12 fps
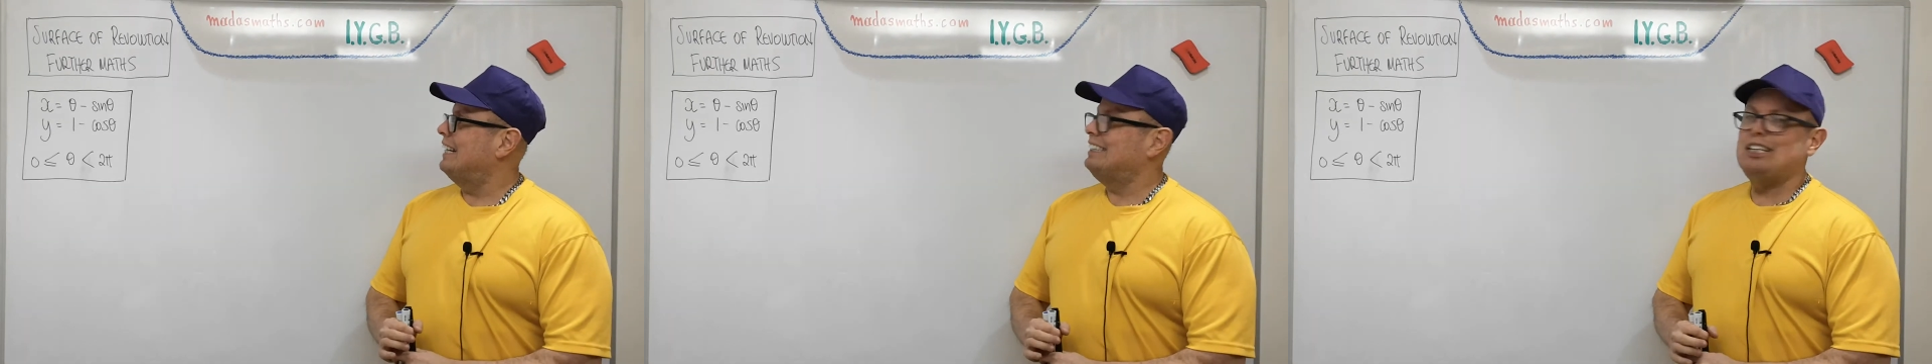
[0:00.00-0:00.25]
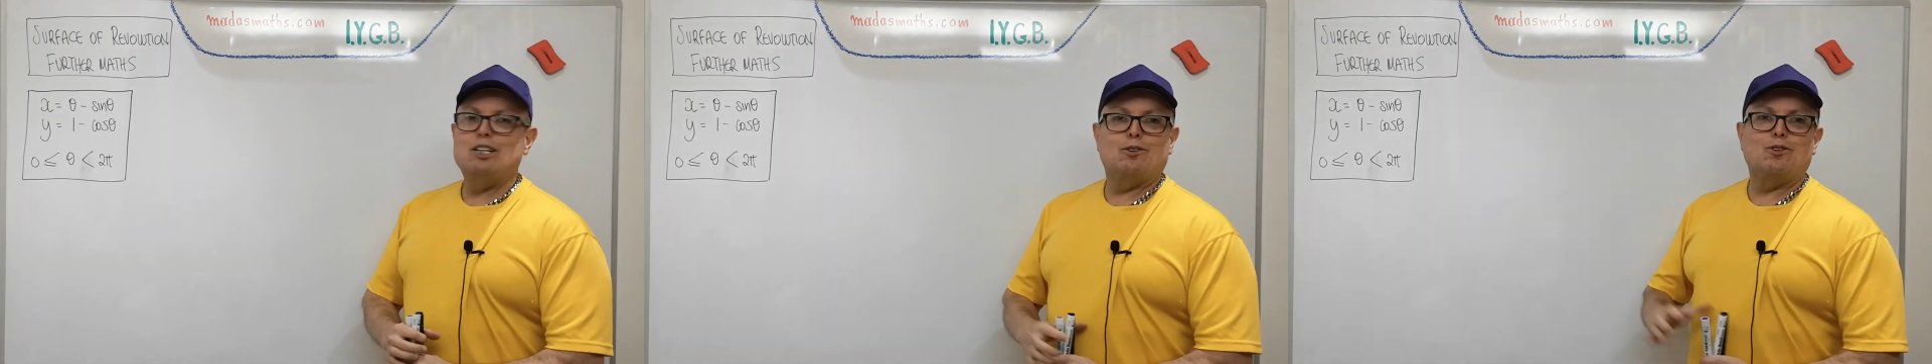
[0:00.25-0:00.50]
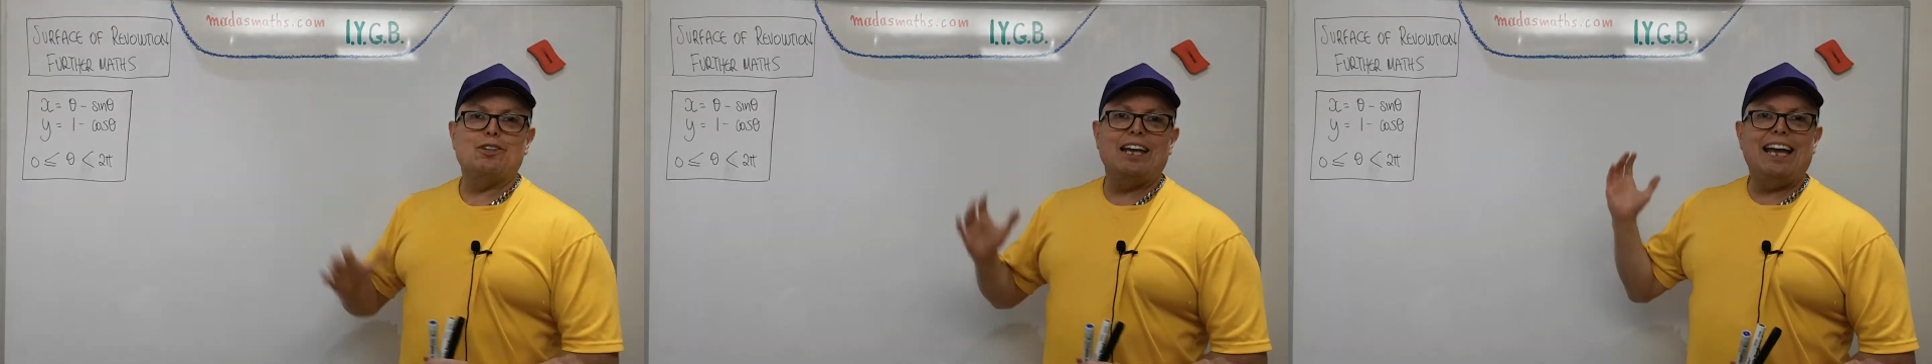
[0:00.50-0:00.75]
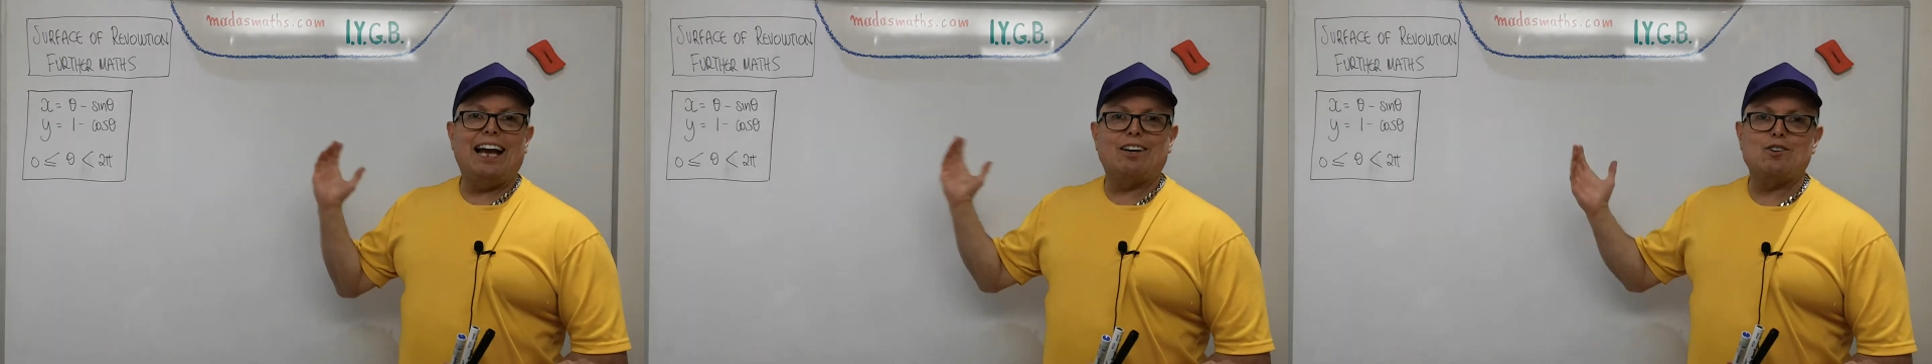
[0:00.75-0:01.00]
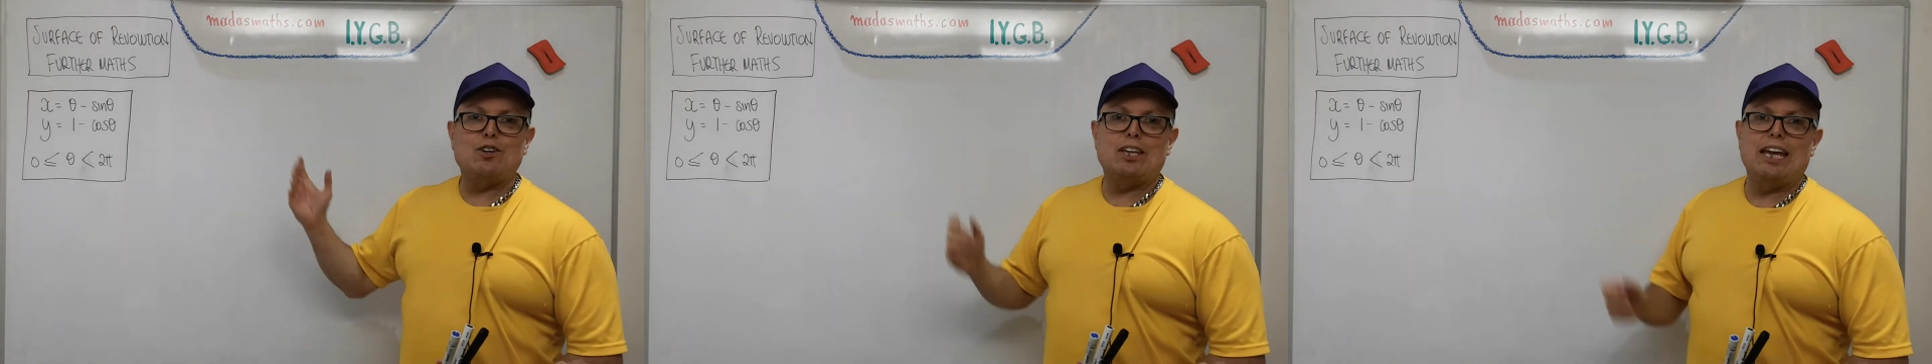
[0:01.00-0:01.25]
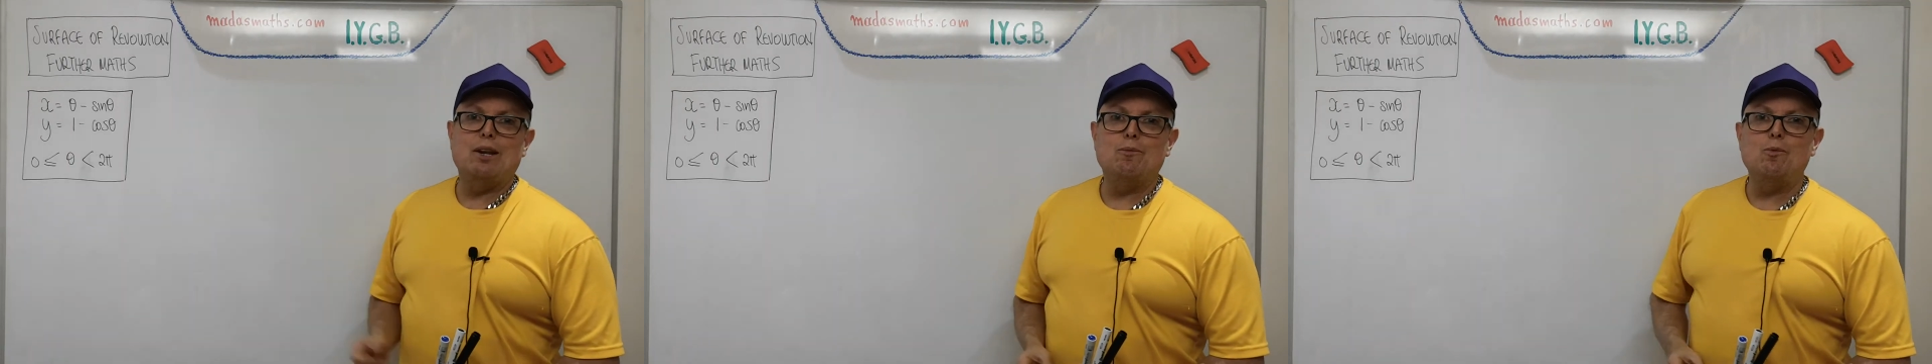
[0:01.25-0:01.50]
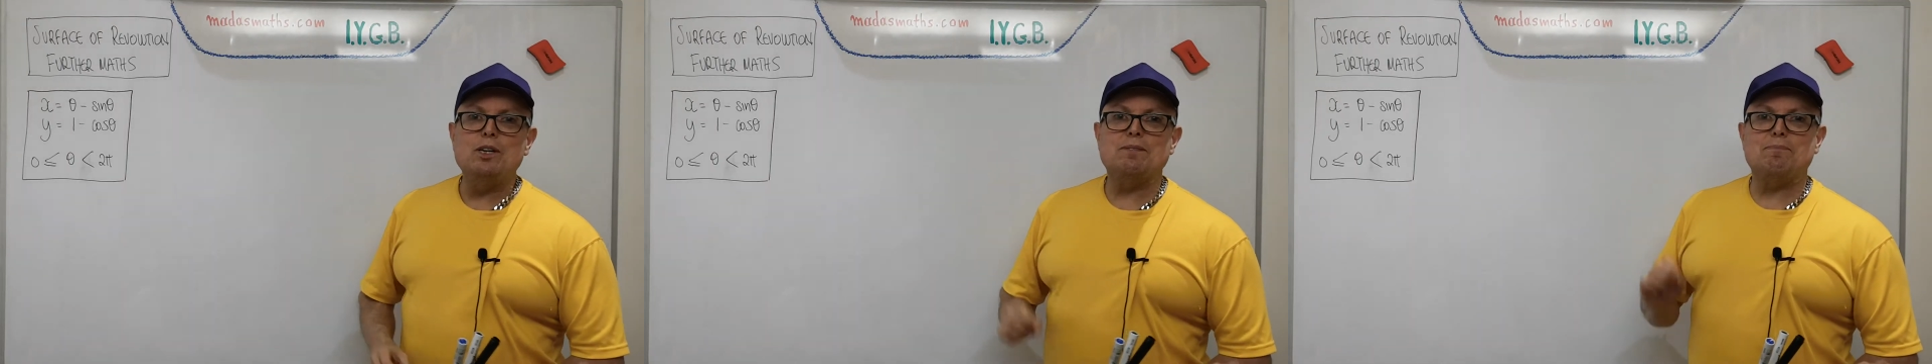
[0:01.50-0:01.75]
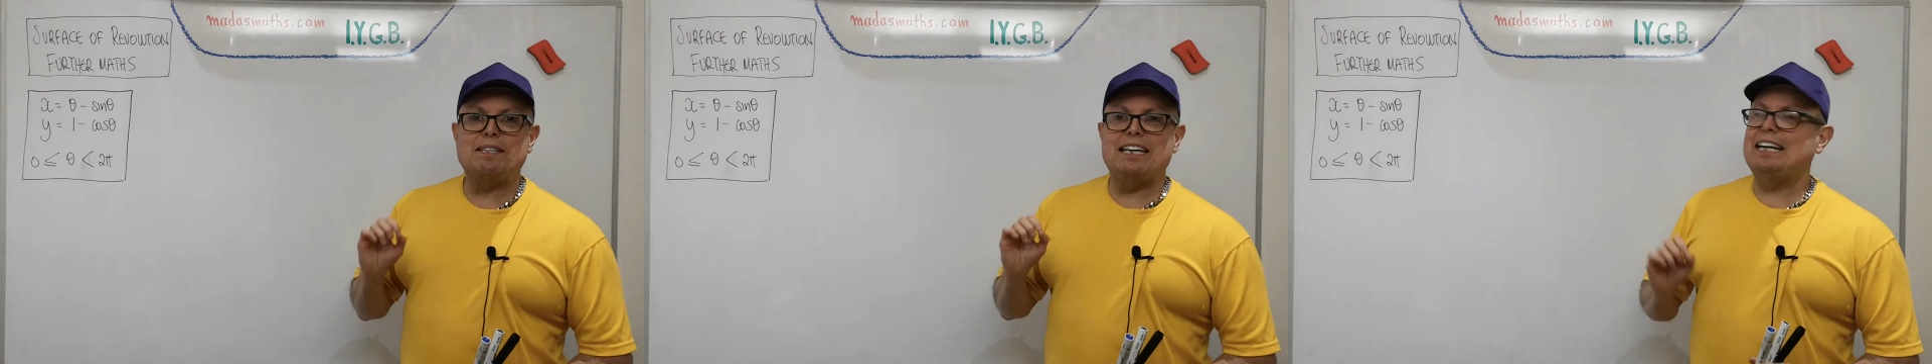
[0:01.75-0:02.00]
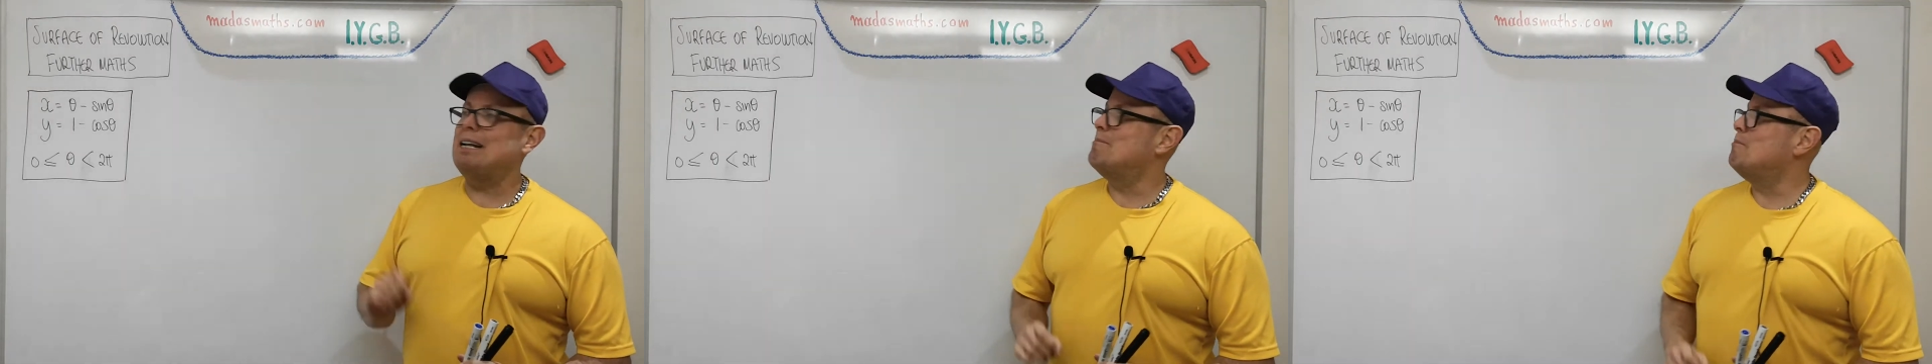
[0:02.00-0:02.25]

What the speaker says: I did look today actually in which particular